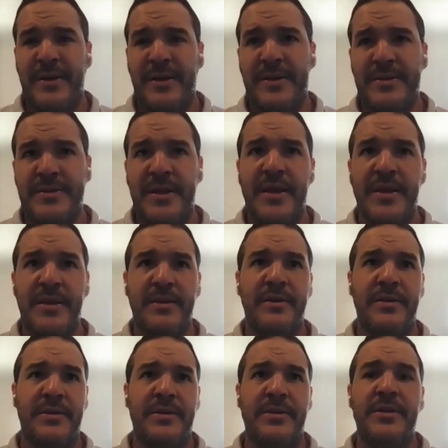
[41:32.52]
it can take
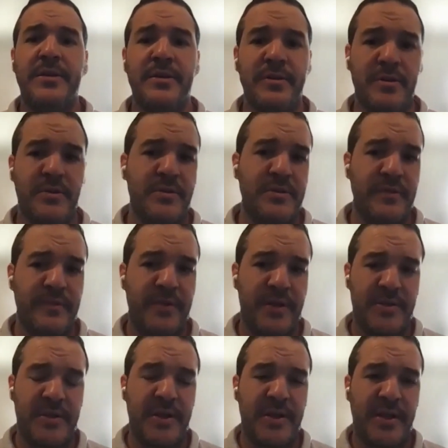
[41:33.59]
years, if
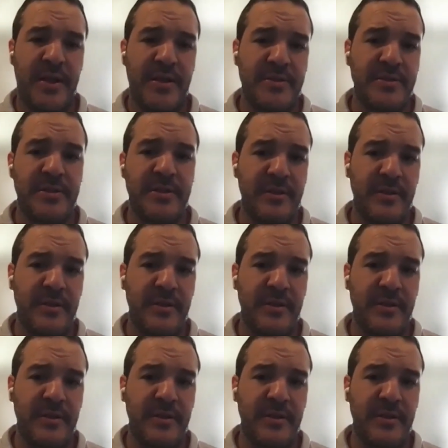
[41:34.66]
not decades,